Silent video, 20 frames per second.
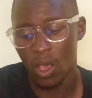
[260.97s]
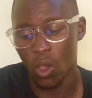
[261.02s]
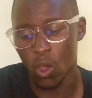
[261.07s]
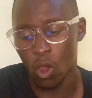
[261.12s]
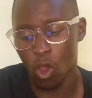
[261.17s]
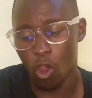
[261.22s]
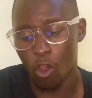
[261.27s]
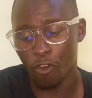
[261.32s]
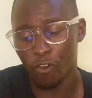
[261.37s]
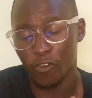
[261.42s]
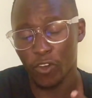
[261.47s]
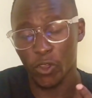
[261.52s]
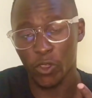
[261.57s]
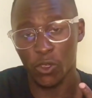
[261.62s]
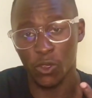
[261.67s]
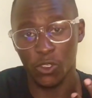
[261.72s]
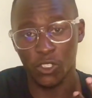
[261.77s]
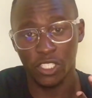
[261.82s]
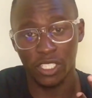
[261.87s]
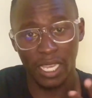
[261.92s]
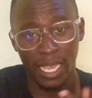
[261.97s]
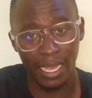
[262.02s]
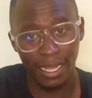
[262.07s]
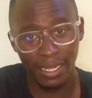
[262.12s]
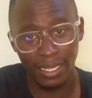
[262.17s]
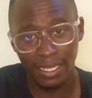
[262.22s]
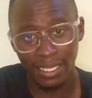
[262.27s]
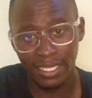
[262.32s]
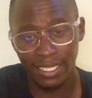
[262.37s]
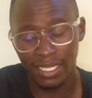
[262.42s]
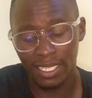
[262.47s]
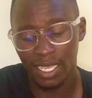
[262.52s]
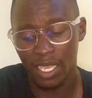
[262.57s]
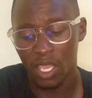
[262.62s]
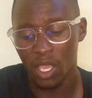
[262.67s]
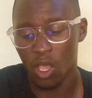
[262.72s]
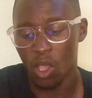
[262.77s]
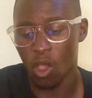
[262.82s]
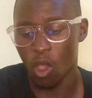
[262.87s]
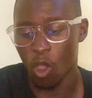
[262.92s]
or for your child
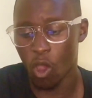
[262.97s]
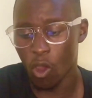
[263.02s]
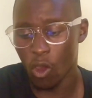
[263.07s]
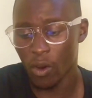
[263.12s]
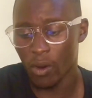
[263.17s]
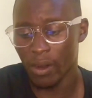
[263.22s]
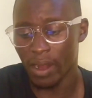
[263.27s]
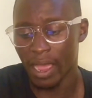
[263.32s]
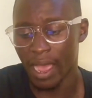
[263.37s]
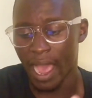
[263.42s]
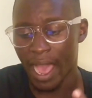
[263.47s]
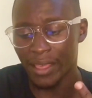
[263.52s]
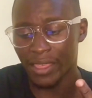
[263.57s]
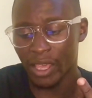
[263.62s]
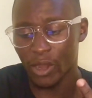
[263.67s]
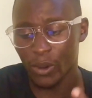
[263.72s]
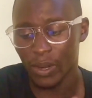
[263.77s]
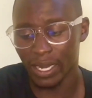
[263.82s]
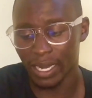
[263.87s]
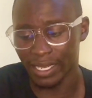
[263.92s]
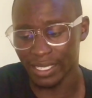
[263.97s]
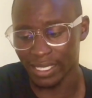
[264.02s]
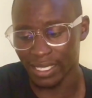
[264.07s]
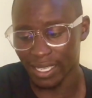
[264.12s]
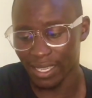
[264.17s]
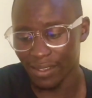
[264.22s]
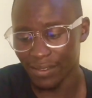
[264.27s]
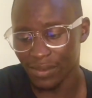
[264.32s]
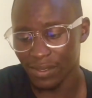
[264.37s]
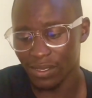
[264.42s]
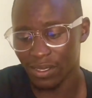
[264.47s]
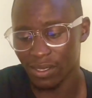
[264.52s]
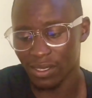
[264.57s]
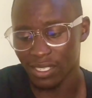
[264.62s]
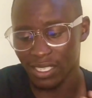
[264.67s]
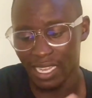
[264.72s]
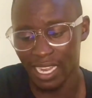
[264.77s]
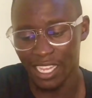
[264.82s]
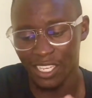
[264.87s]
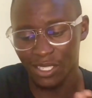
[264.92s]
or other
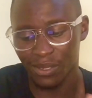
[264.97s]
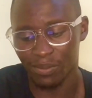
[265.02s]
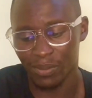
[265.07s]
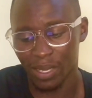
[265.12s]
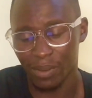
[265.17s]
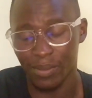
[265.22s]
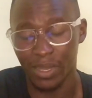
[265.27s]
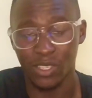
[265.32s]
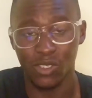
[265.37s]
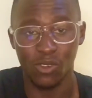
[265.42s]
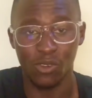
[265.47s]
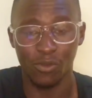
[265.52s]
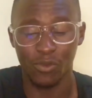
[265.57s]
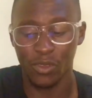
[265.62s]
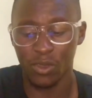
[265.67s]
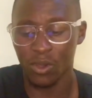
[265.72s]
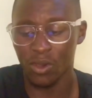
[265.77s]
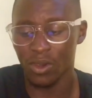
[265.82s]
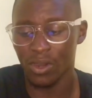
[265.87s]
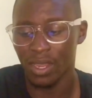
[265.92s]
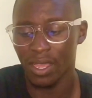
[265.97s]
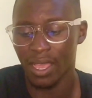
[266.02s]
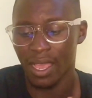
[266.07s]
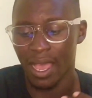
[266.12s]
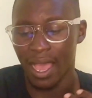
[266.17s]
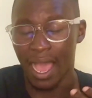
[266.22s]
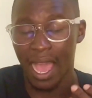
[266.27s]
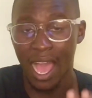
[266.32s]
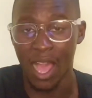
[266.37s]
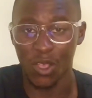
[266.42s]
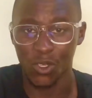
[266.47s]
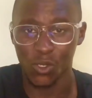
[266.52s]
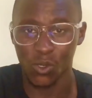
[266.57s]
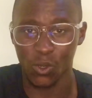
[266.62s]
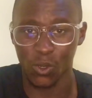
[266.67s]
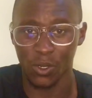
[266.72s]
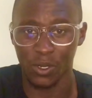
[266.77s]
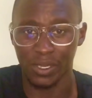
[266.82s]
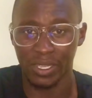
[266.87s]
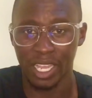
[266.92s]
relatives / members of your
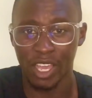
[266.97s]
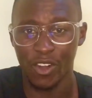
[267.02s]
household.